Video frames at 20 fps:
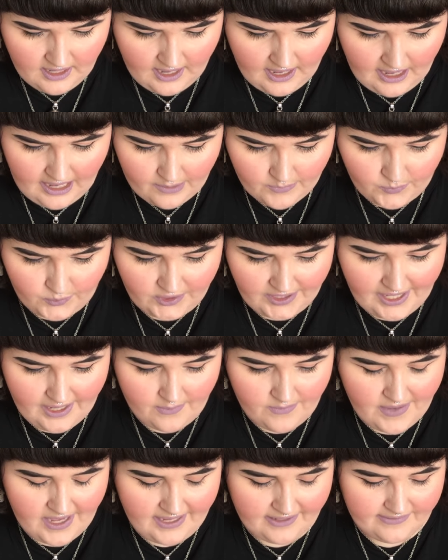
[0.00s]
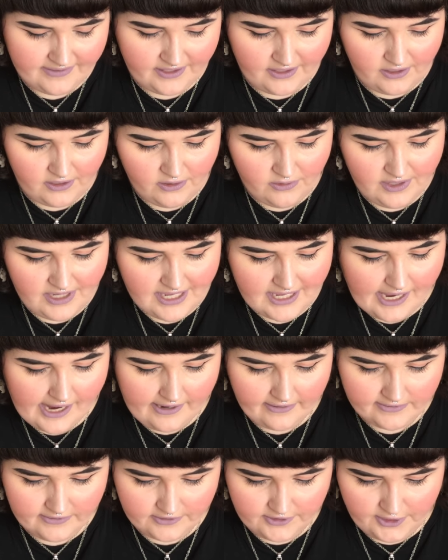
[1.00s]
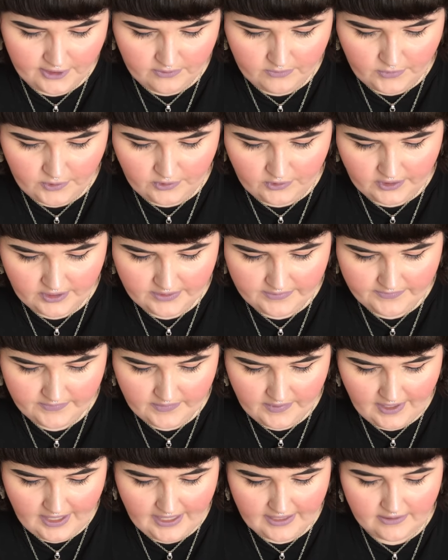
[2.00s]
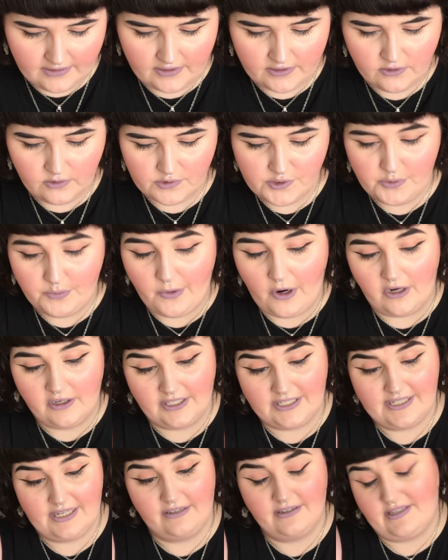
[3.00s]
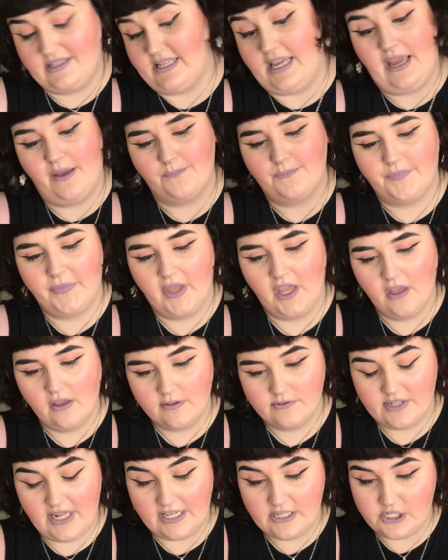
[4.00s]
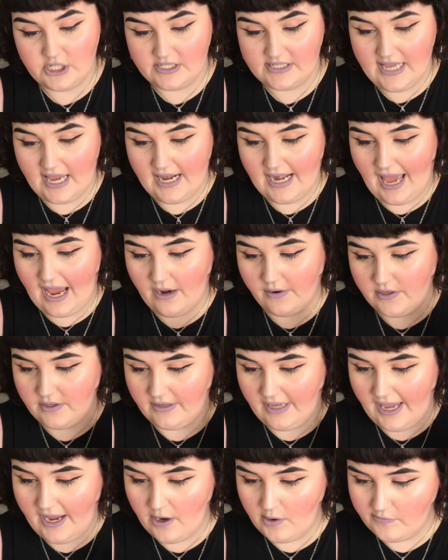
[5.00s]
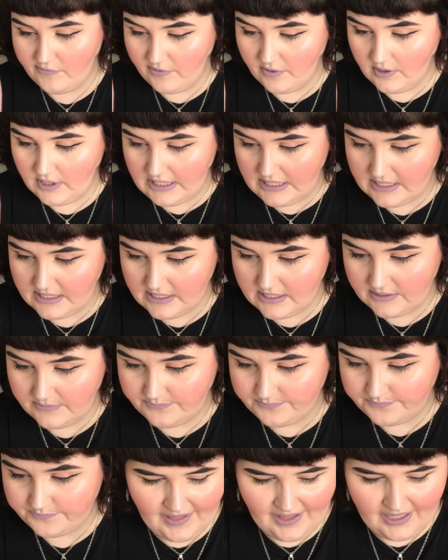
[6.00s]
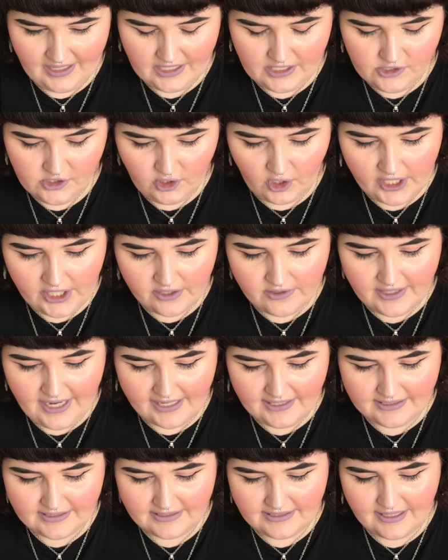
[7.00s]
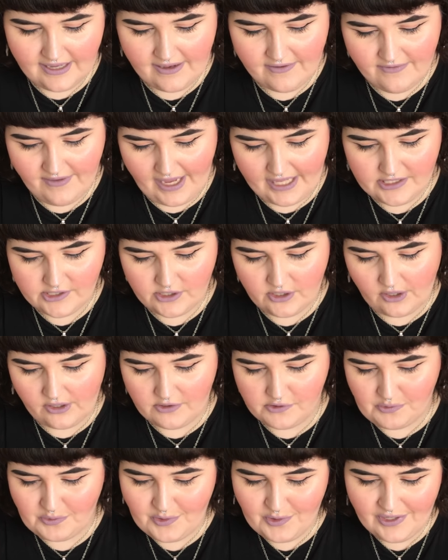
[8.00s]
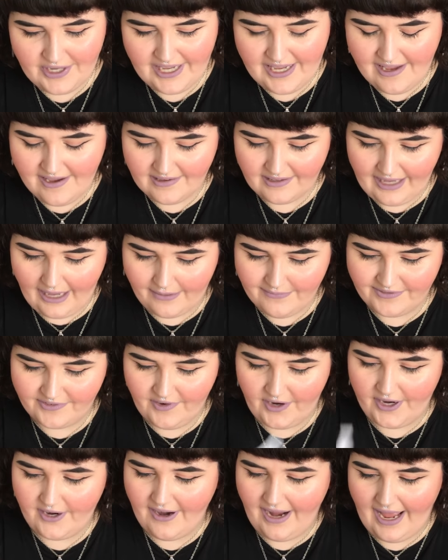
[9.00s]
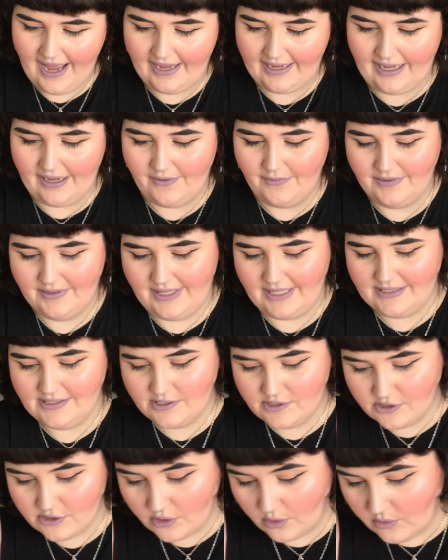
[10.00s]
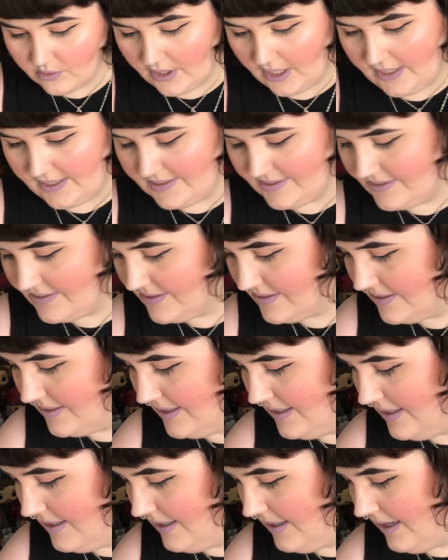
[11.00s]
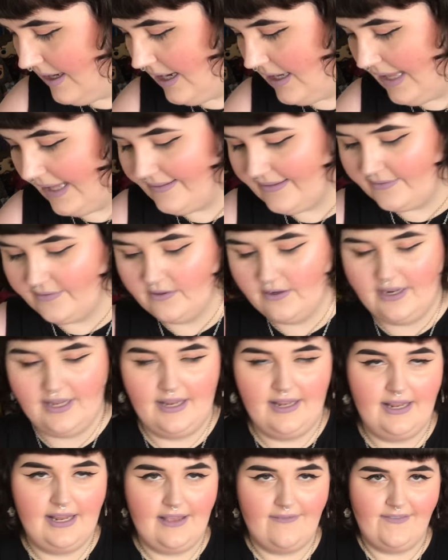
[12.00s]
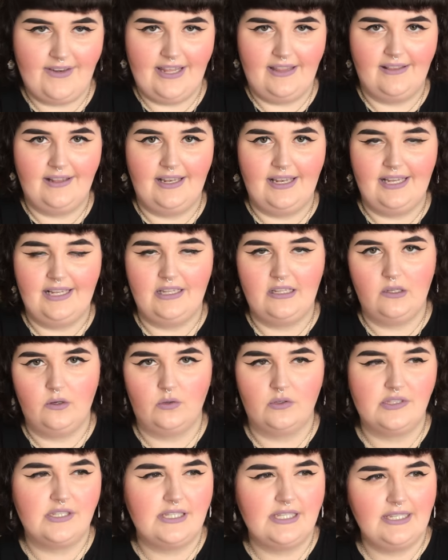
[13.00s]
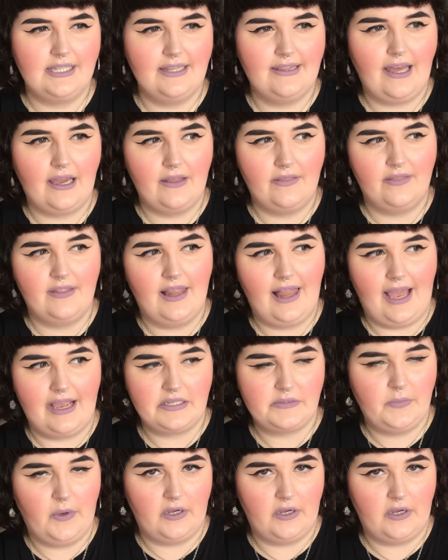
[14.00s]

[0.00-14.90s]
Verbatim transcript: But it makes a unique character to your mug. And no two products are the same. So then it's just saying how you care for it. Enjoy your next adventure or spooky campfire hangout. That's so nice. I like that they're leaving in the little notes. They did that in the last